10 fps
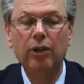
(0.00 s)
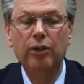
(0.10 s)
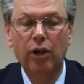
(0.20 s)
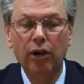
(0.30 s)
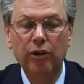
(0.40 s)

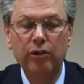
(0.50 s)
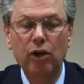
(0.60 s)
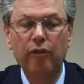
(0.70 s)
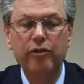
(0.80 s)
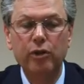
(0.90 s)

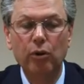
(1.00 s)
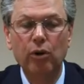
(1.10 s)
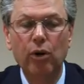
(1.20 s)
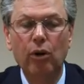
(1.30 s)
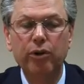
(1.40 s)
of
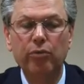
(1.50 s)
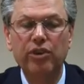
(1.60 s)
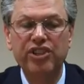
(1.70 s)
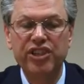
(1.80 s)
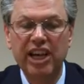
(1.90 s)
so-called
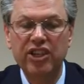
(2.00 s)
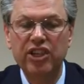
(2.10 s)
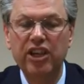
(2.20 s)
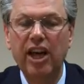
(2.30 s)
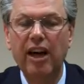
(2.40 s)

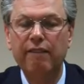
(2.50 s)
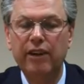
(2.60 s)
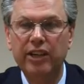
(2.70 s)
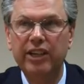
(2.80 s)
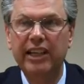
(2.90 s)

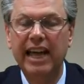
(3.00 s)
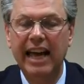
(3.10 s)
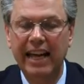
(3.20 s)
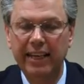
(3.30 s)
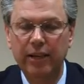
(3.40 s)
recession-averting
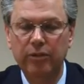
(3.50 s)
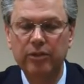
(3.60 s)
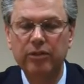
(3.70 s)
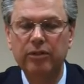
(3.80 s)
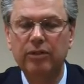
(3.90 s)

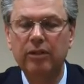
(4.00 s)
handouts